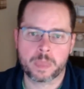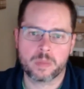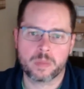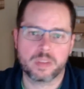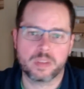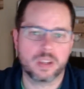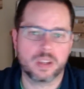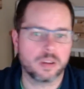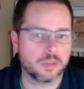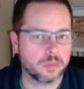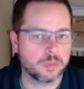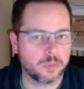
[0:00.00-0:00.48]

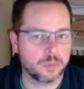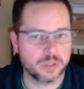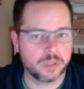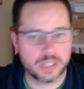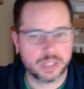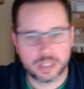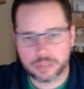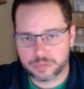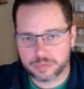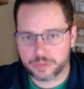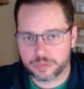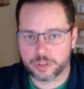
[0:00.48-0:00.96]
Now,
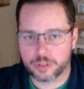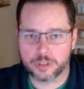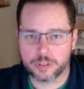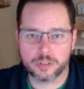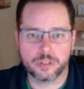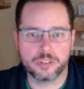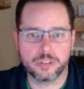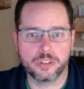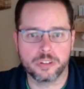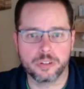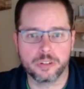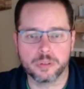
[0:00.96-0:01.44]
without further
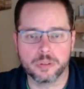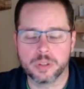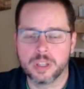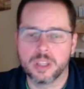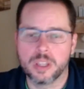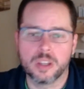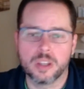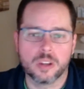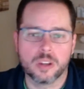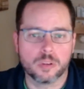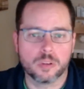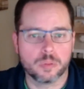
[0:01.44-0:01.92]
ado,
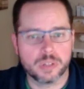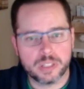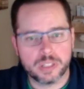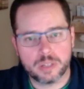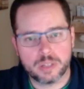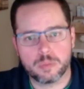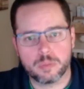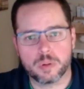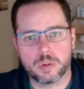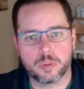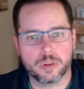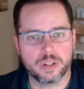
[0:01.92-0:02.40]
really
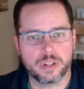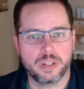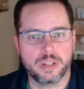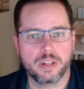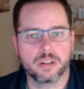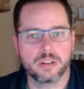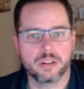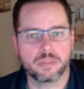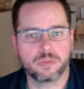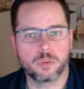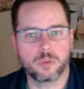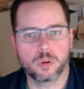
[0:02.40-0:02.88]
what we're
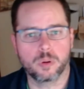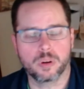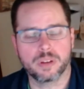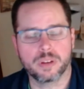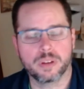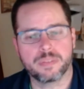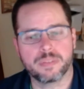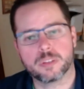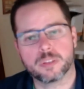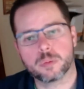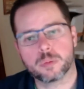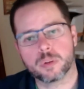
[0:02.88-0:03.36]
here for,
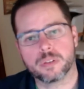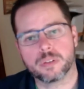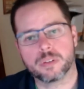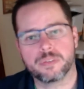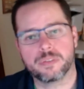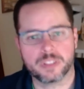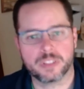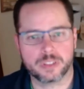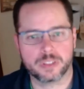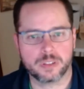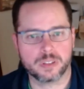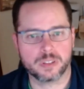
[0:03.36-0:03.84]
if this were a
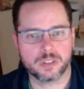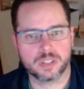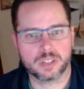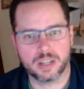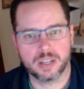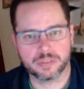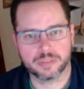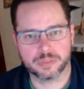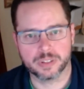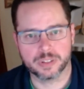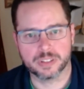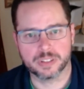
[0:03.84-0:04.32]
physical
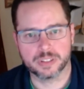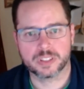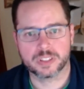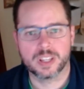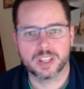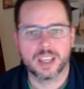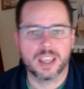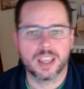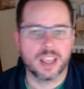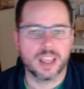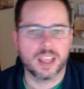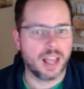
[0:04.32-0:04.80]
conference,
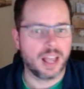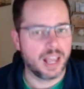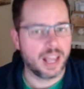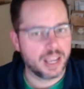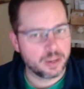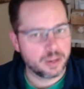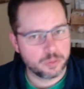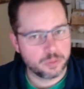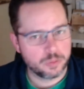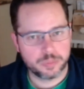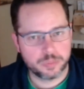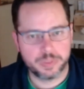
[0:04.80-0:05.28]
I
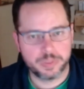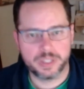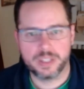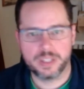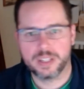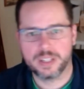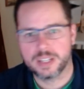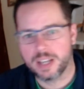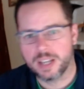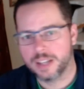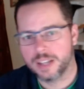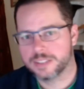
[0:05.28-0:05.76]
would be
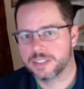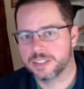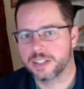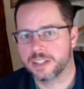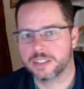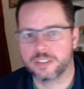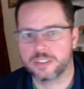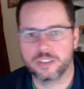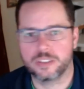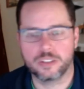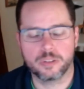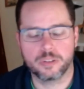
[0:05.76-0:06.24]

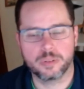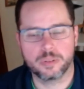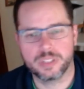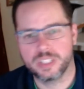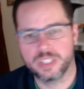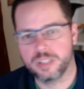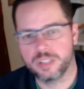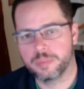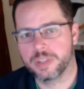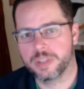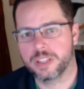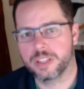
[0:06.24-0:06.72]
contacting you and
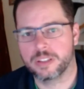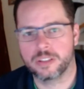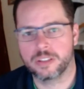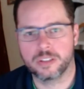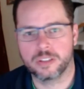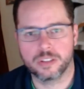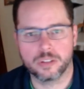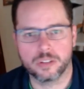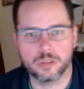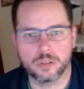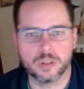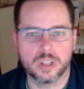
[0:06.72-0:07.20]
emailing
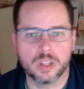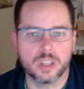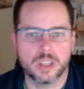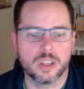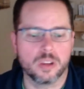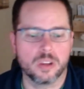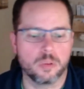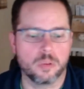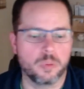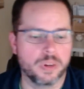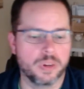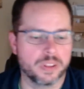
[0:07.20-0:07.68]
you
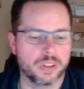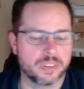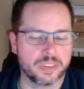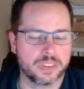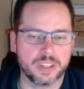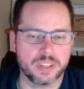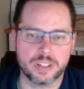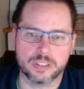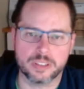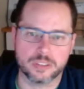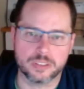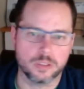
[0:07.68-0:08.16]
with
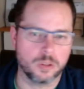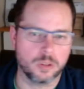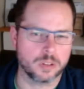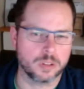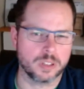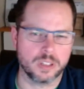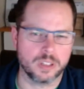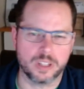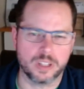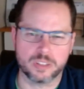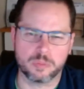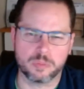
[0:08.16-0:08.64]
things along the
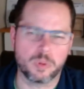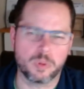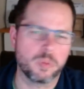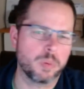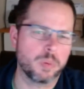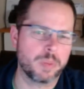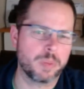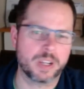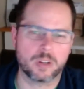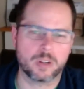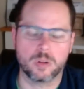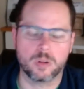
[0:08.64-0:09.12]
lines of what we
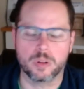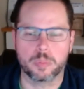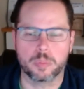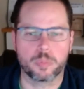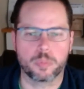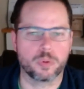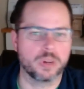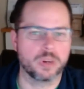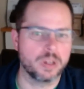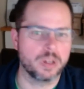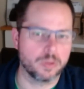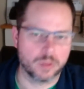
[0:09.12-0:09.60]
might call a
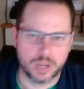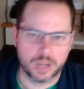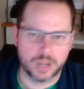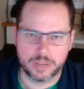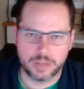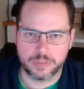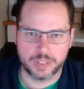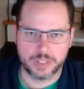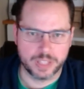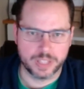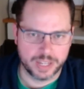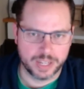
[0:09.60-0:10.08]

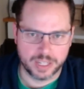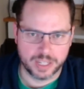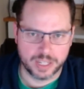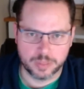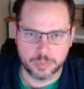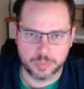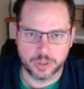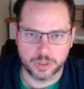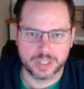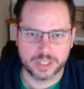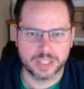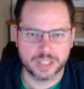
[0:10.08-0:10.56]
pre-arrival
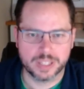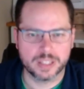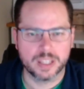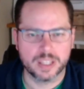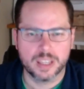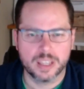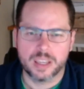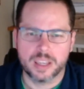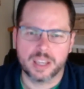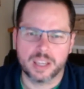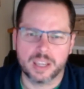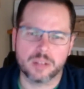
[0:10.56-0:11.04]
handbook. And
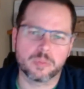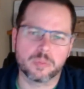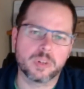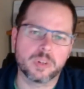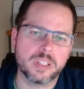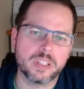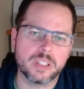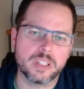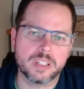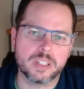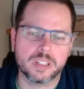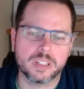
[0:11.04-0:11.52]

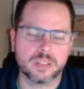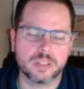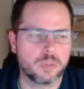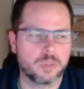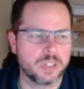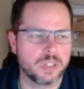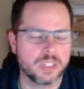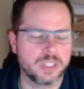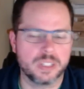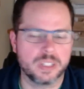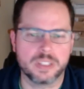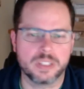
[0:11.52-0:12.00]
really
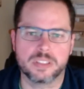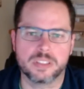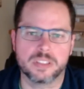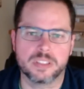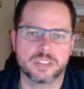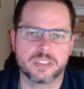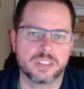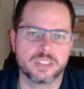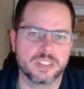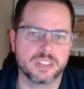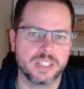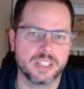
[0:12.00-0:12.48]
what it
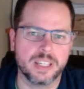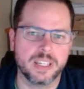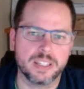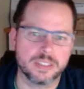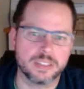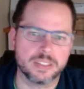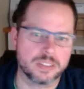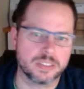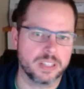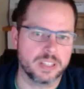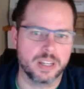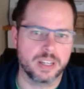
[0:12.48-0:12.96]
is the
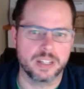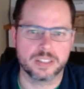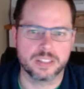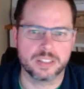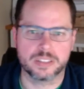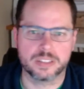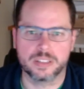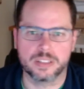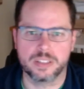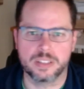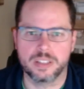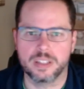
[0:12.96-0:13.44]
insights
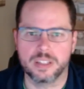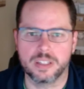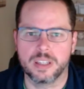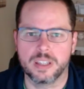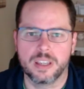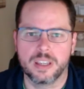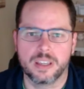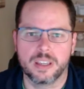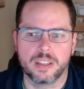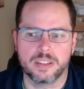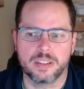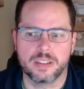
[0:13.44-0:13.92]
and the
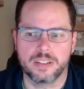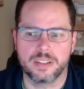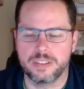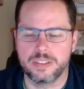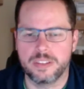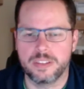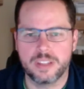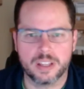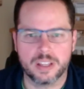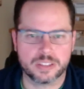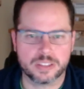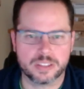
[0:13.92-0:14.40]

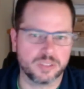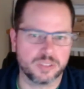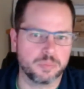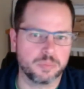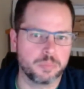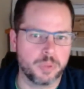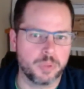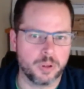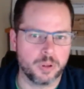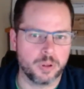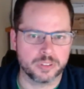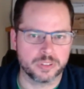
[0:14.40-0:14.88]
nuts and
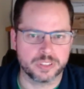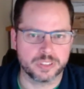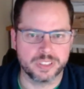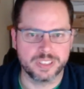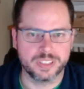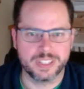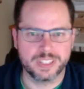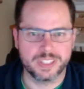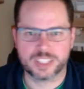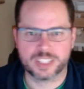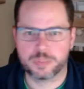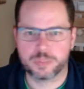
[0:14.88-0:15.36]
bolts and
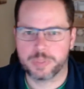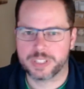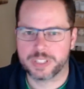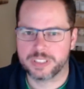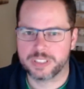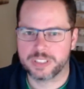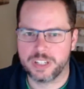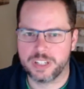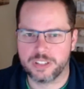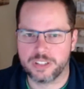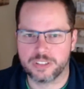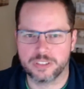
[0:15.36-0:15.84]
the
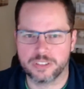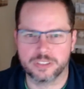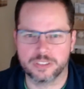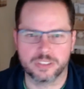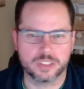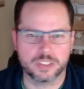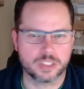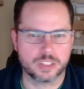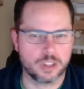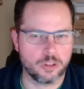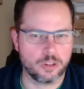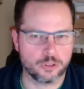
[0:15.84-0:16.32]
expectations and
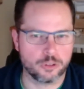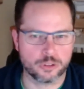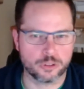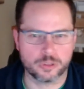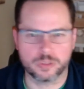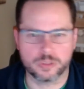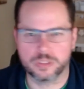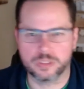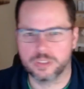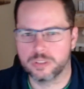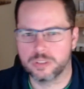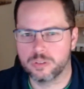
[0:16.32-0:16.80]
the culture
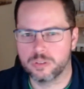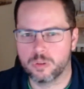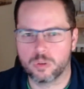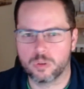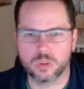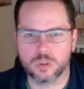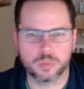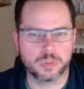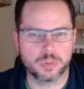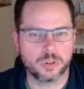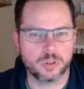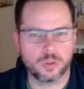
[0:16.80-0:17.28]
and the
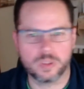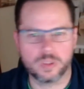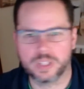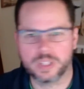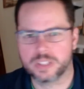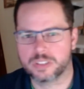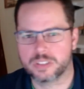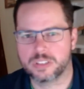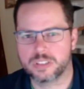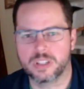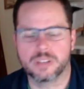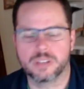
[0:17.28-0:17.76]
norm and all
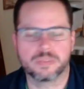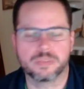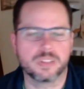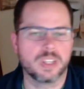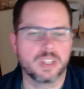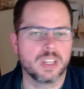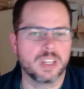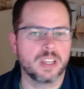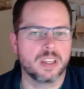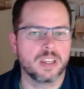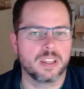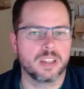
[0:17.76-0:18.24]
that stuff
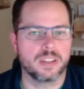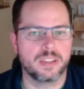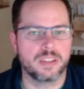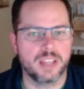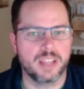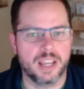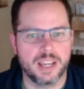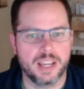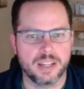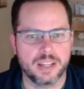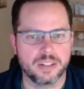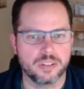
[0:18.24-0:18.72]

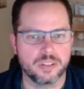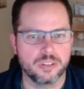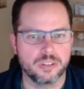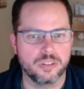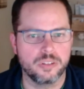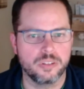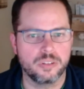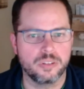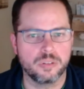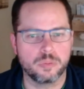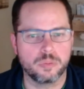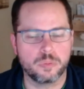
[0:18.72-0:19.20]
that
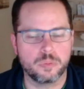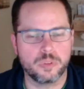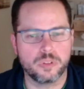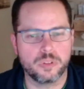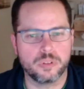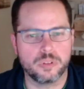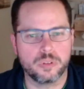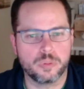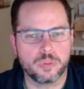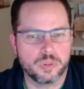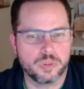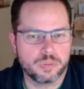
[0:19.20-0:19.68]

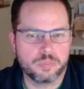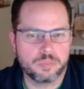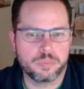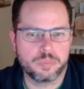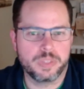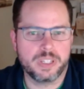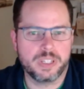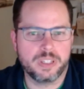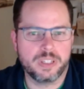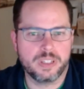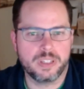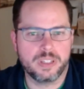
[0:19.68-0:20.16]
you would
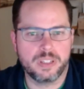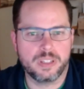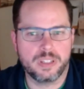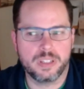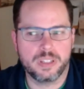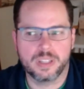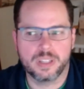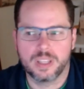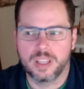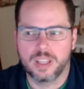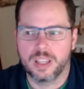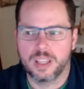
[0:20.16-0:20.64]

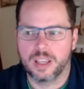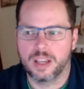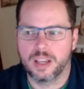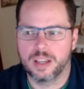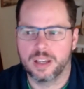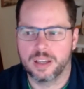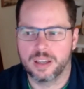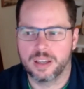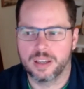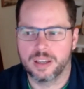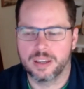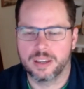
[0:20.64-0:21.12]
be
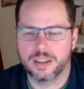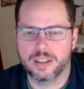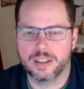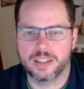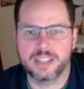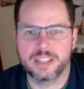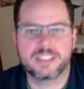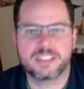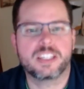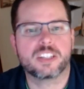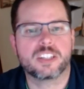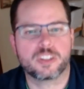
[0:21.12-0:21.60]

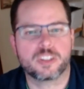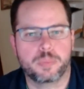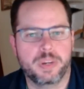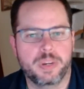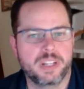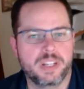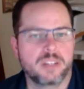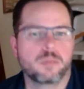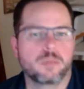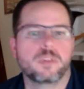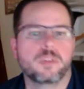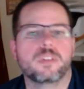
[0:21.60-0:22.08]

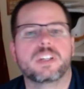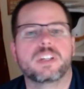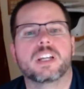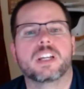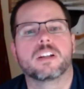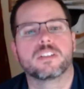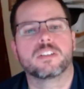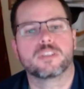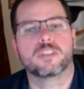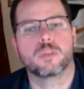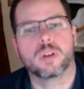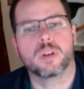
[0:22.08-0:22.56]
anticipating when you get
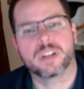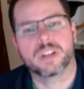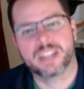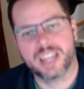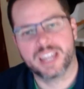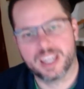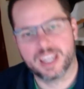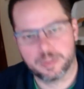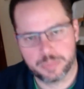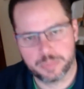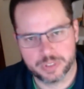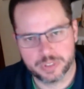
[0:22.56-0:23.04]
onto our
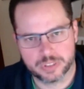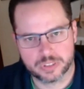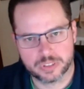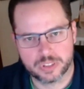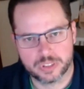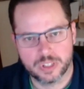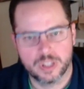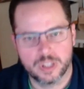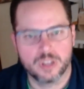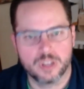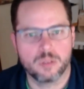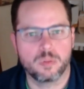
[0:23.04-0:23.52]
campus
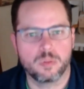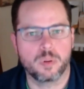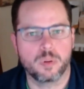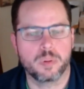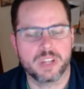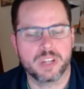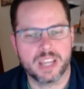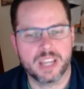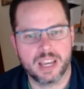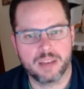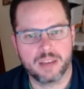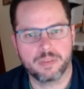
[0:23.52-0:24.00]
when we
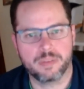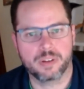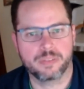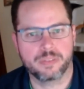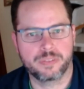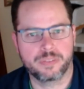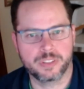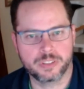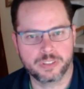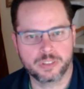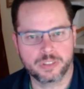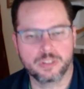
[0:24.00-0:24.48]
have our
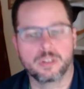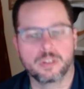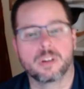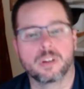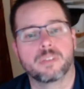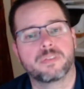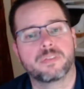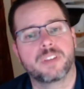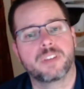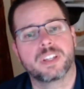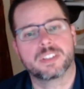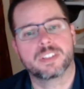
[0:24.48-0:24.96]

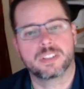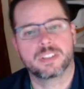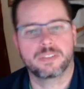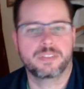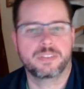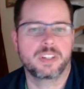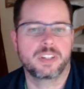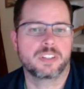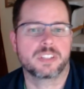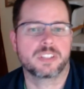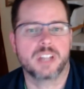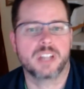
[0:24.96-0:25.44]

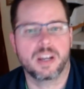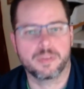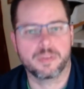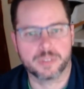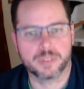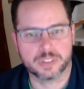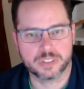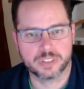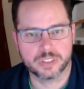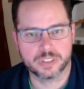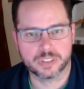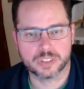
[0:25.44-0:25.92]
face-to-face
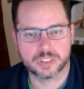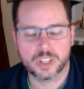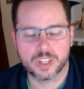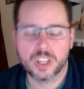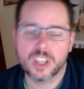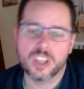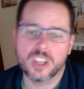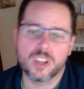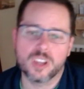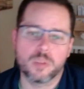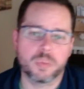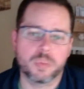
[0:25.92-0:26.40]
conferences.
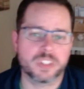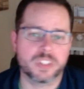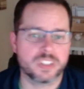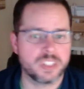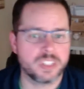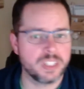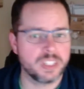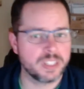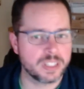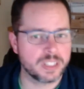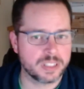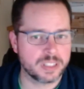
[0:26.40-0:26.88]
But
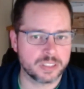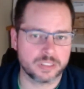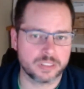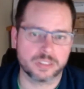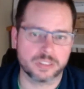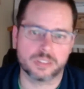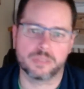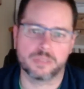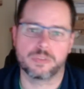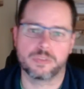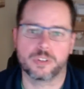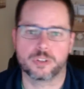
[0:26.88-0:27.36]
seeing that this
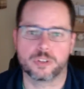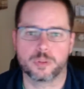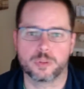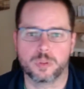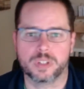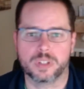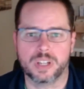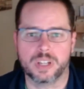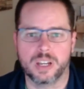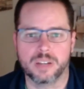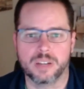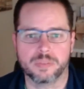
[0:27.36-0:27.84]
is a virtual
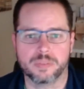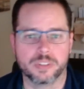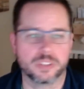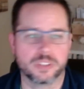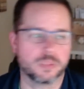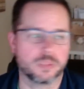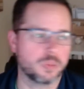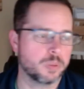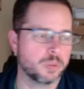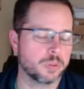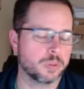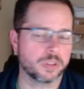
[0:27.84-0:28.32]

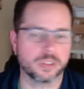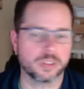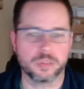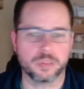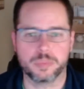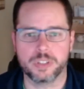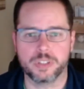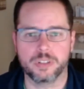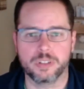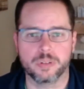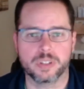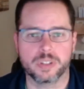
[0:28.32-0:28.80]
conference, what we're going to
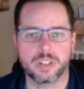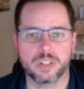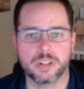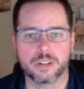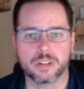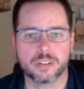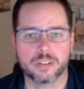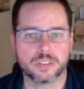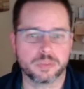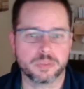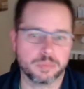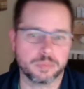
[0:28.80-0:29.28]
be doing
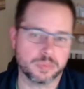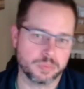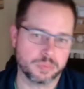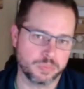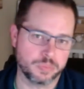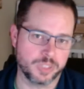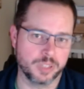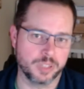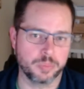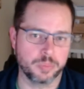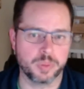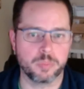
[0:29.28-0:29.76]
here is a
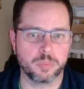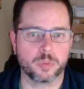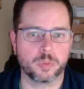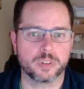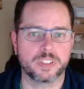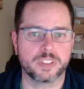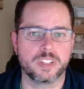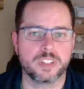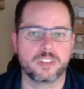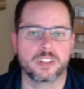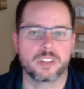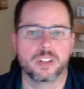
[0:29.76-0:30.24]
little bit more
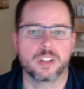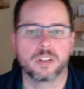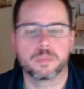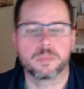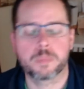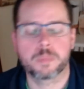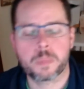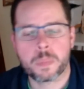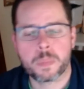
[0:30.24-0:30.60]
digital.